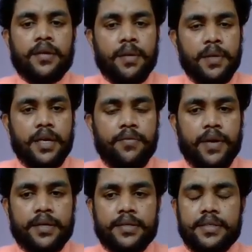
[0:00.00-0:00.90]
chemical
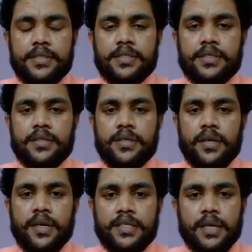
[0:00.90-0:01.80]
factors,
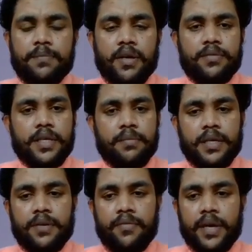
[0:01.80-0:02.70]
example of the
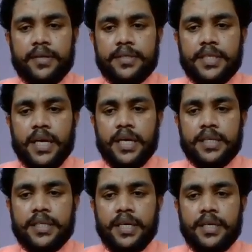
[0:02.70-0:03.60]
chemical factors
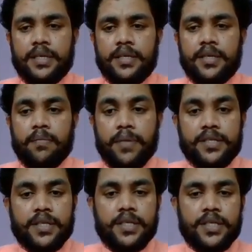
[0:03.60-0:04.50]
are the
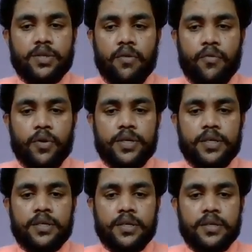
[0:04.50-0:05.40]
percentage of
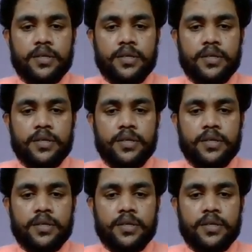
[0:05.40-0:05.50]
water